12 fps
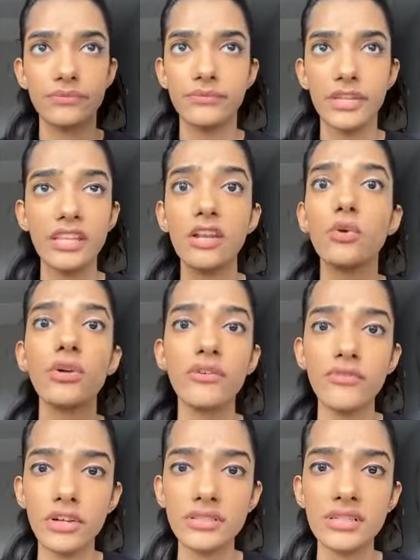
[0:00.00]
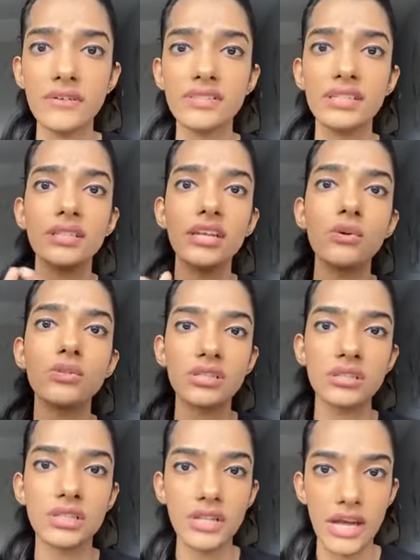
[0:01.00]
that they're looking for a service and they use a
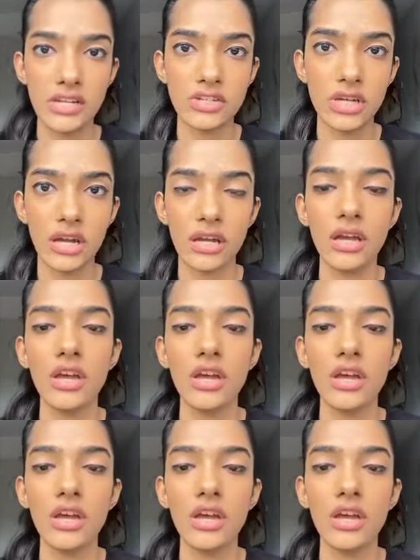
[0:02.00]
certain hashtag.